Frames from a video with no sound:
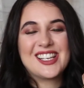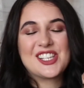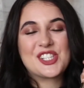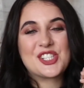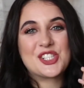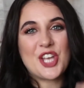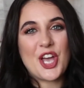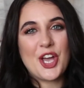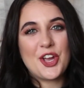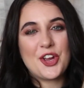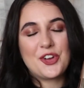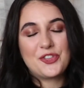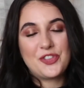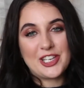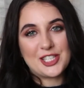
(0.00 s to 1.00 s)

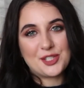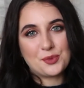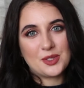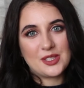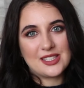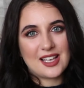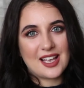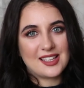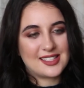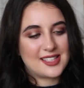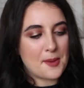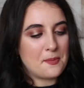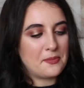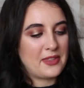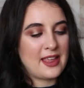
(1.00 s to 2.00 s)
so this was
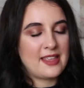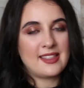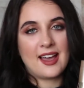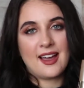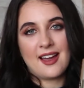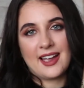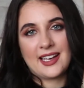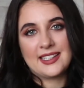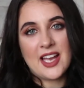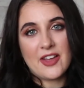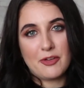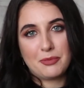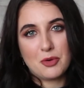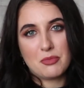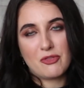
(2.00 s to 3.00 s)
something that I'd
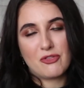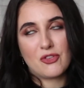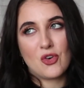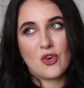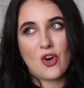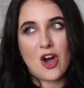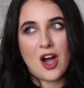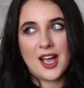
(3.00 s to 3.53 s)
never bought before.